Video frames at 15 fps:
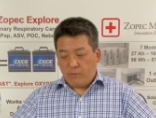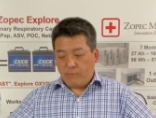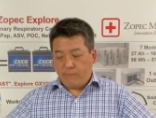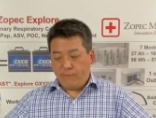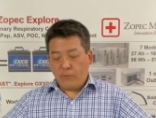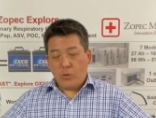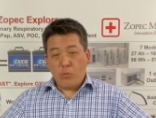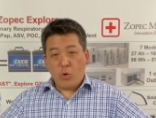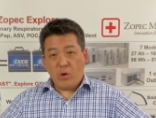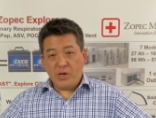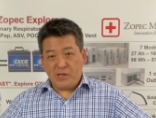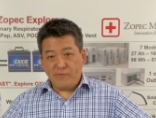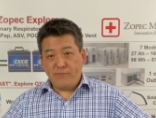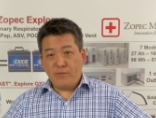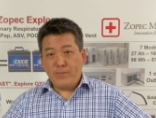For more
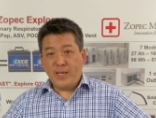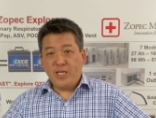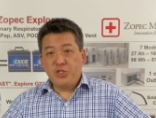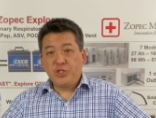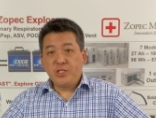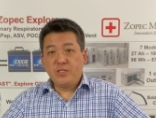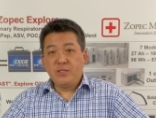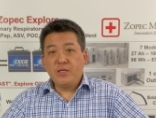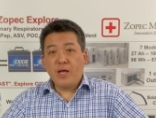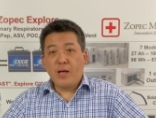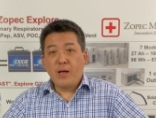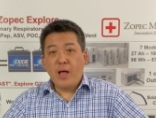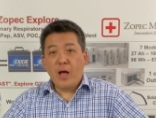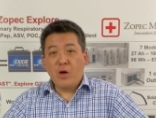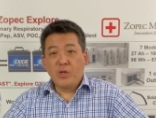information
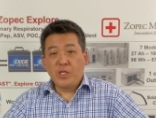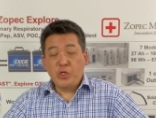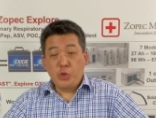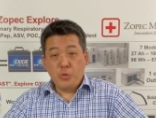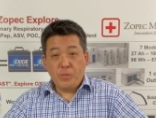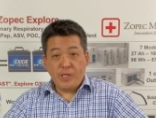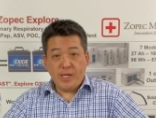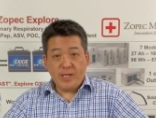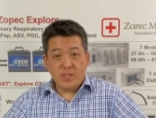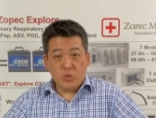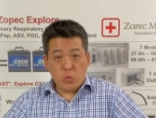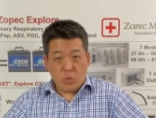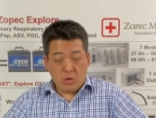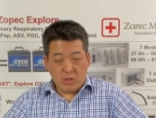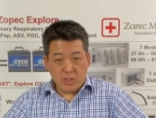on how the
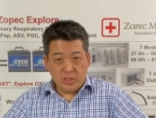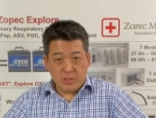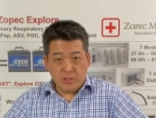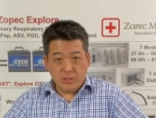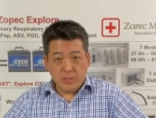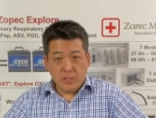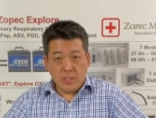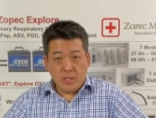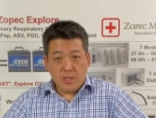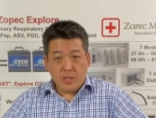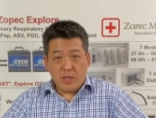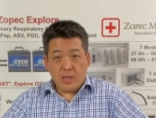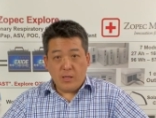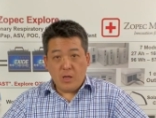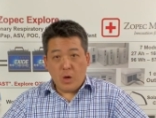UPS works,
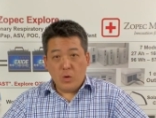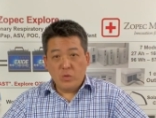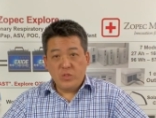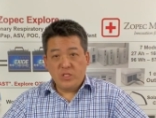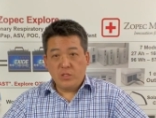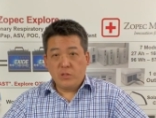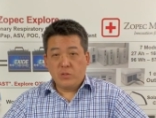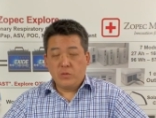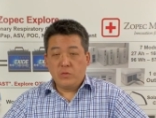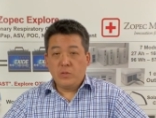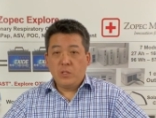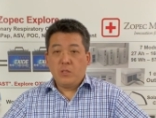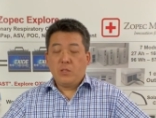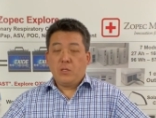and also